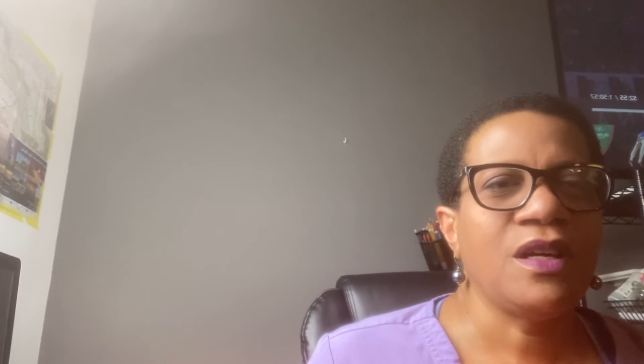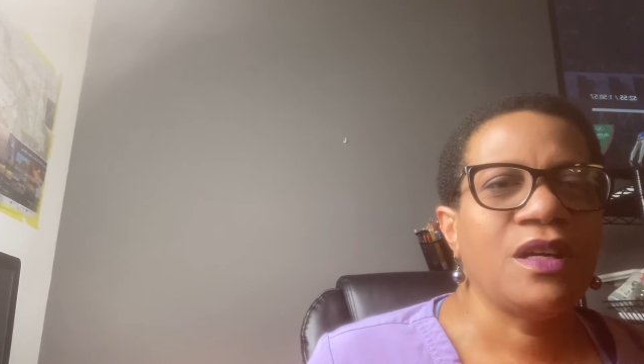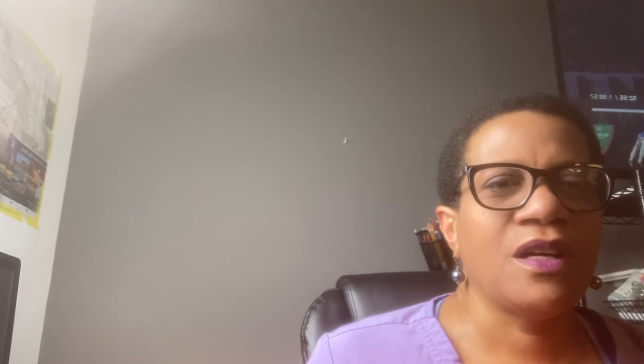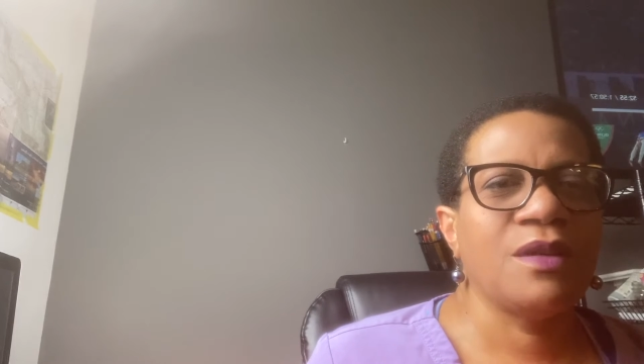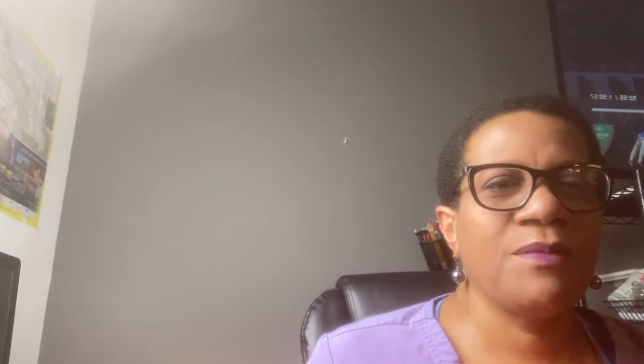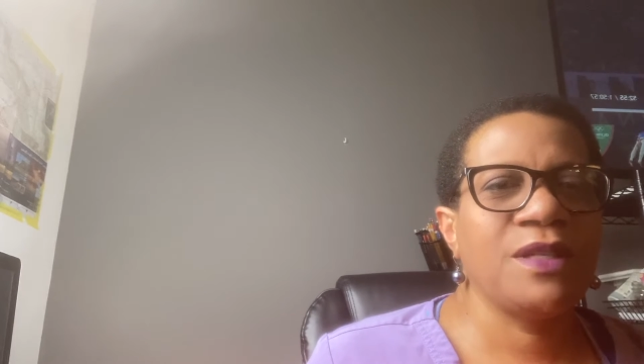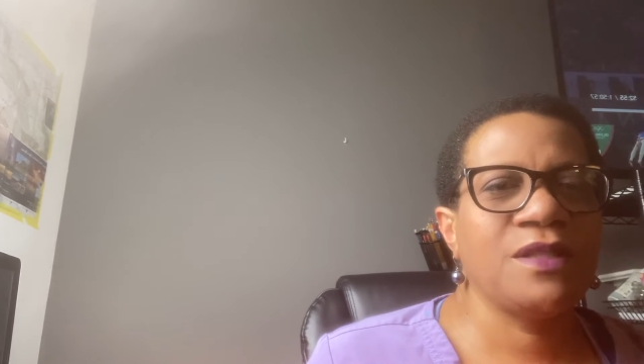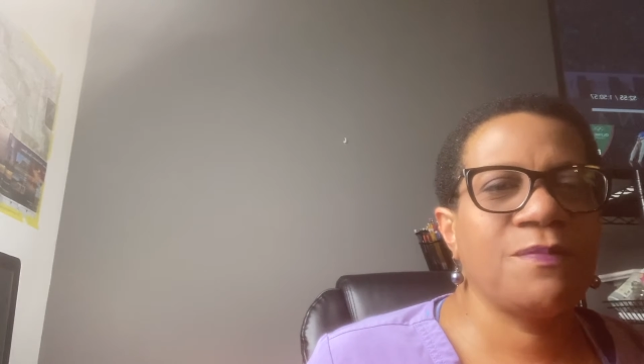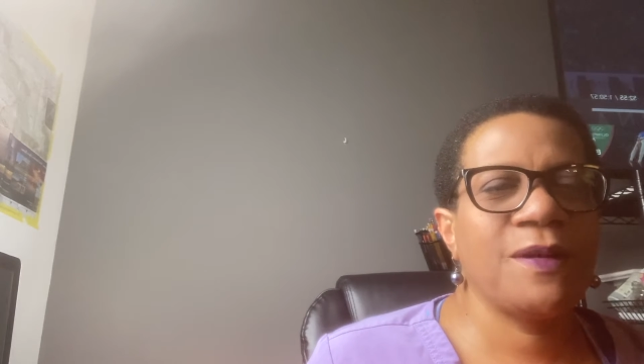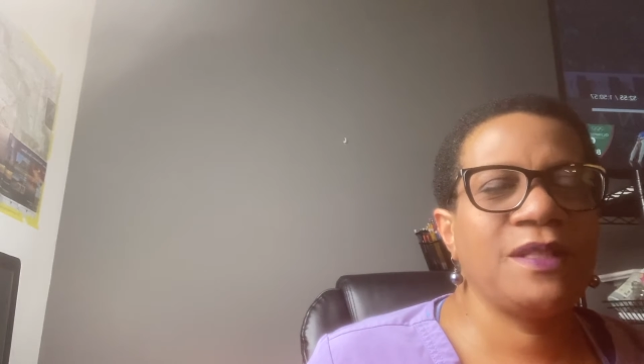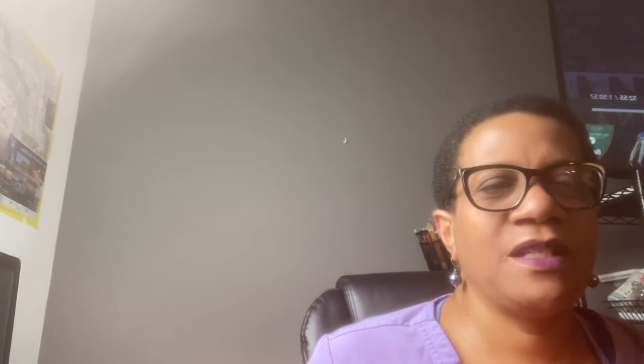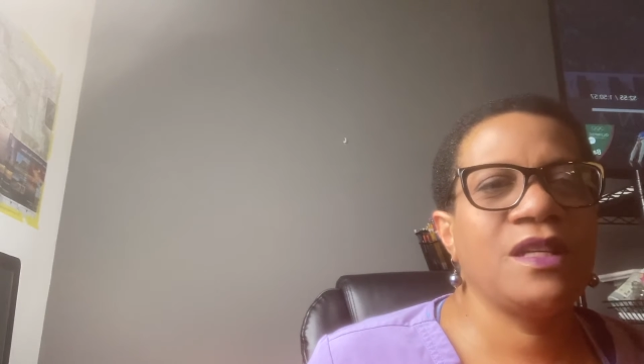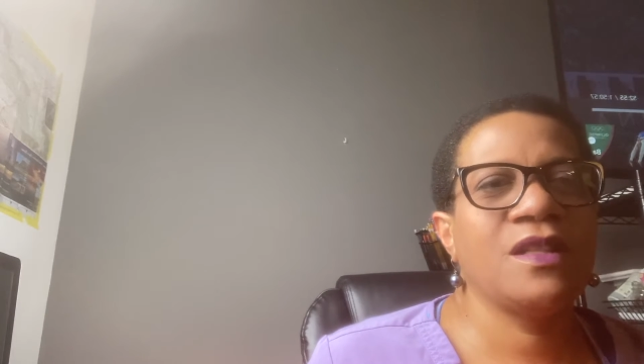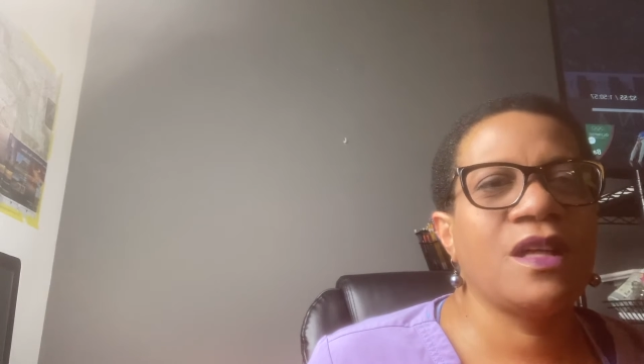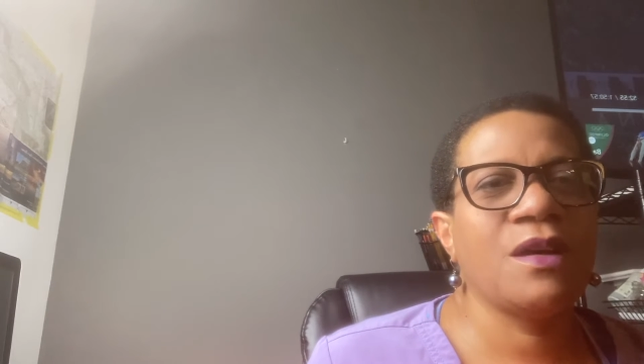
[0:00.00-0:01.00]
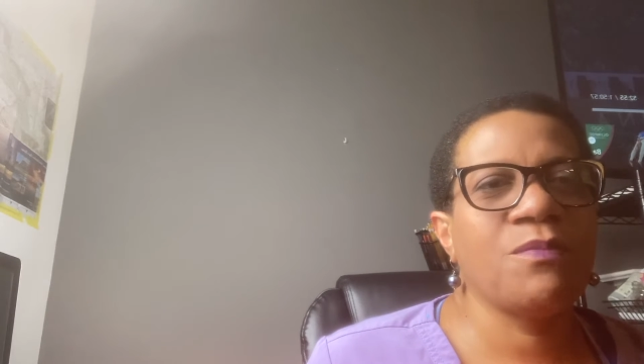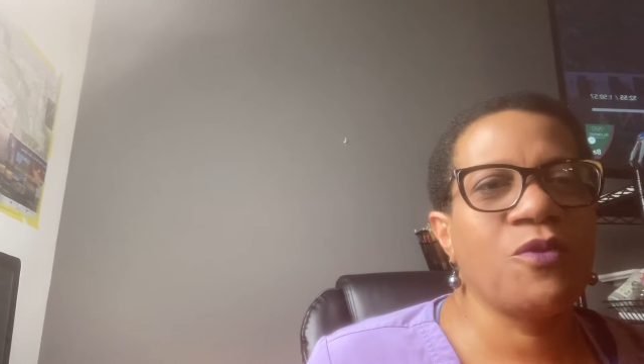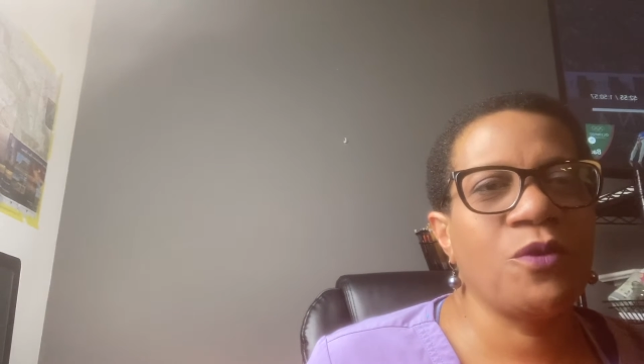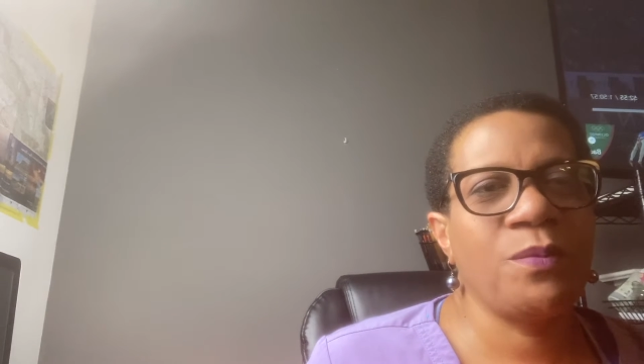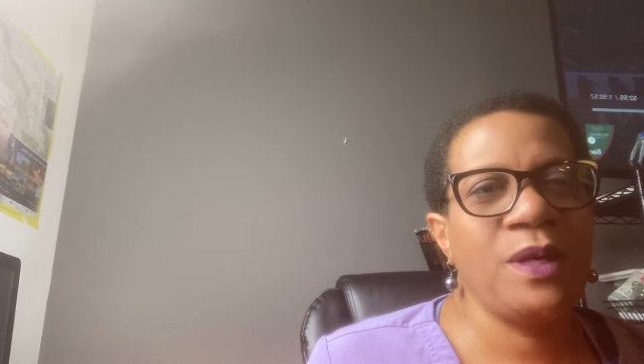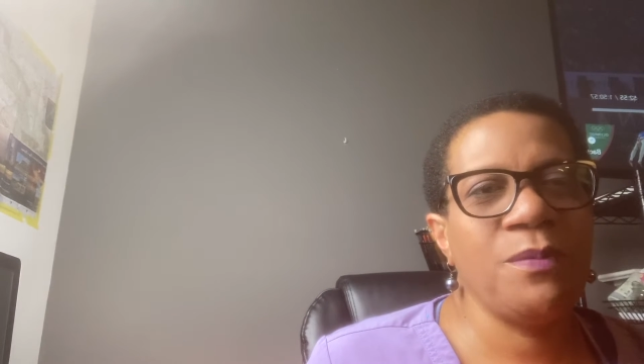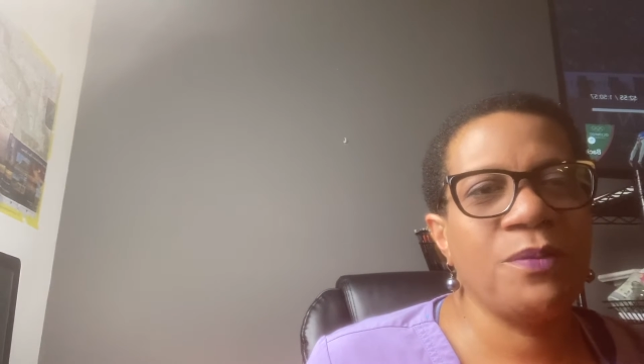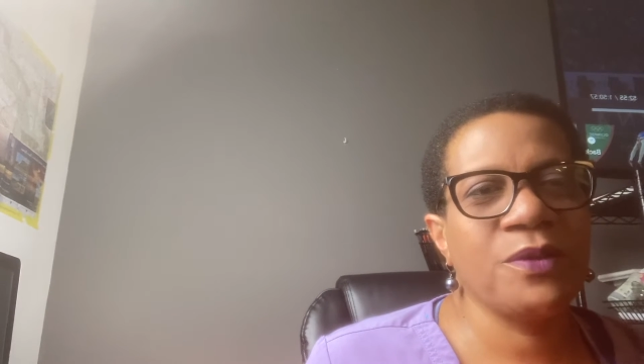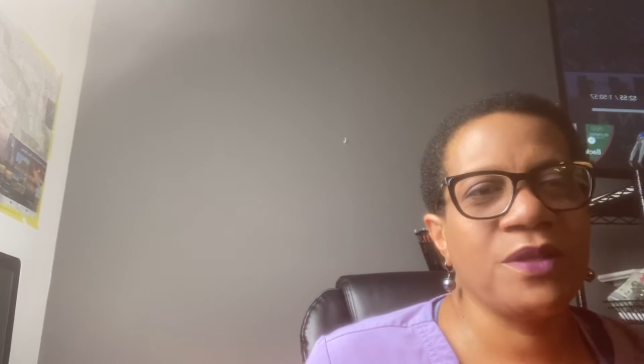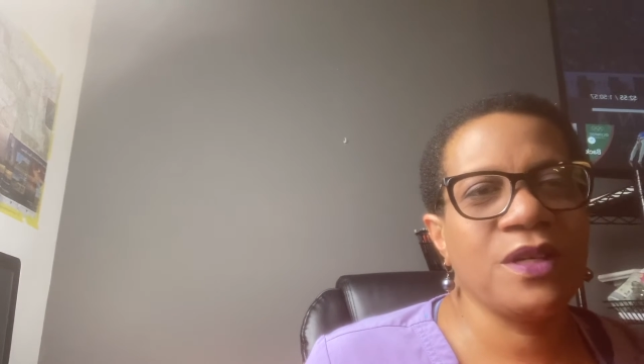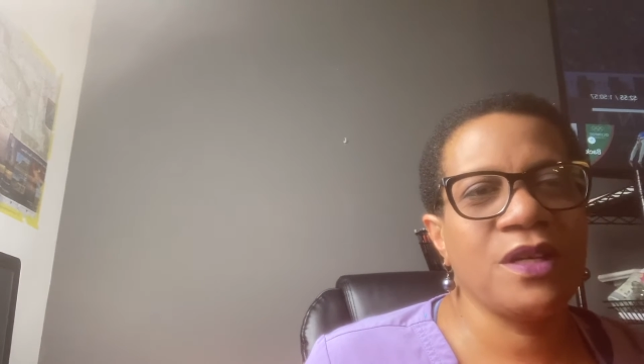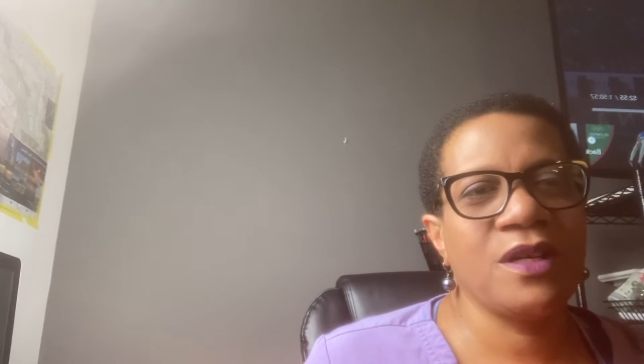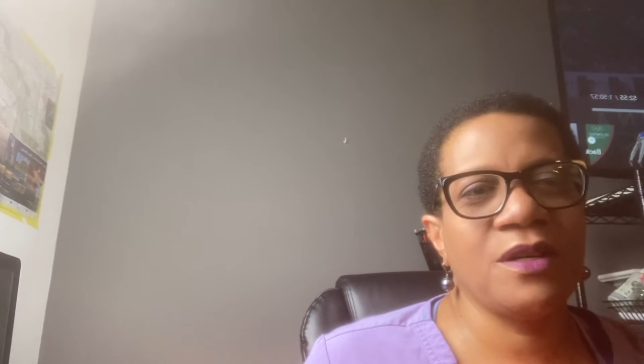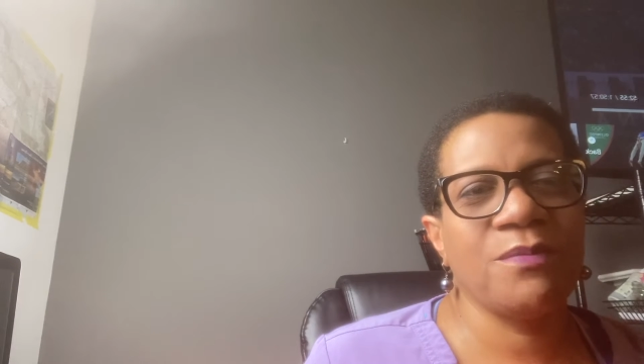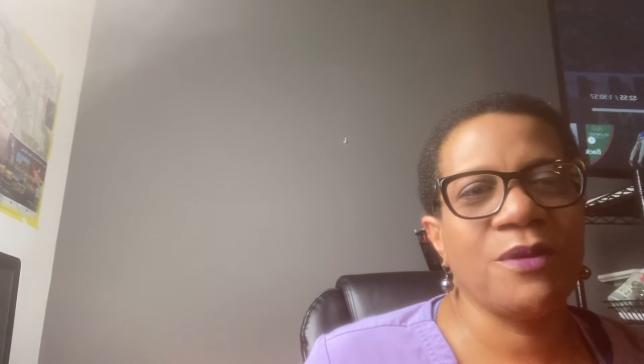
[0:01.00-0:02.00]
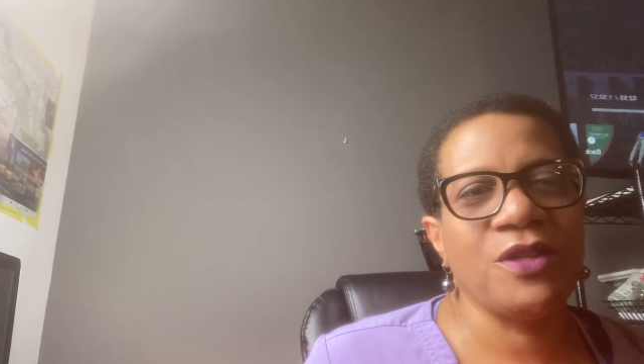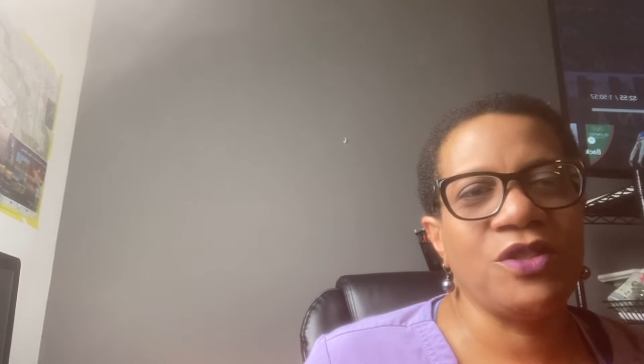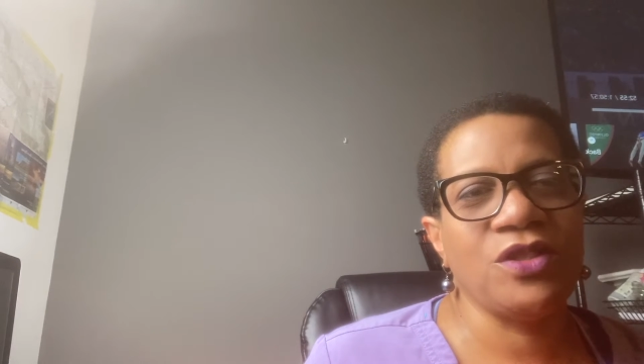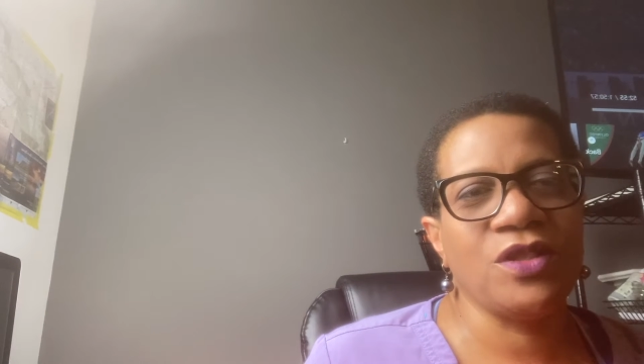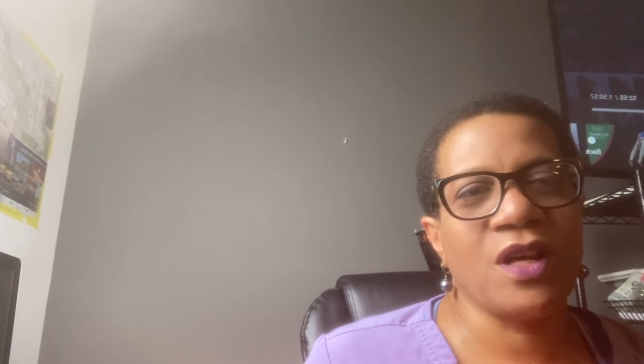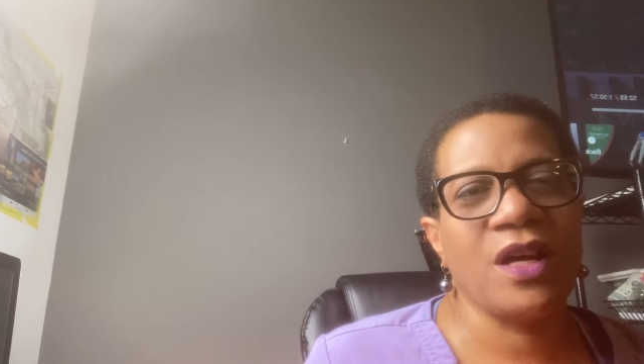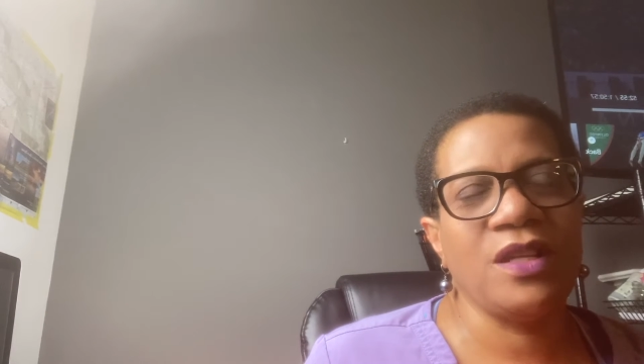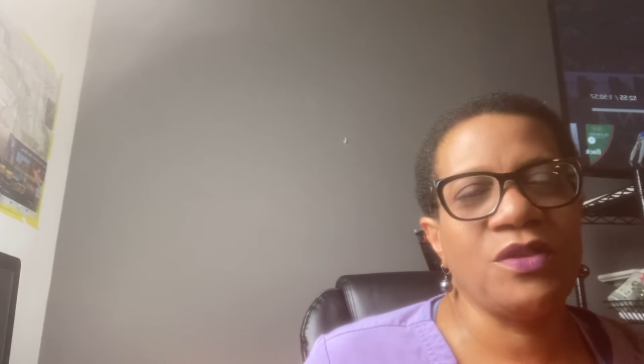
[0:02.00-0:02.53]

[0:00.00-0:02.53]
I'm expecting a lot more people to come on July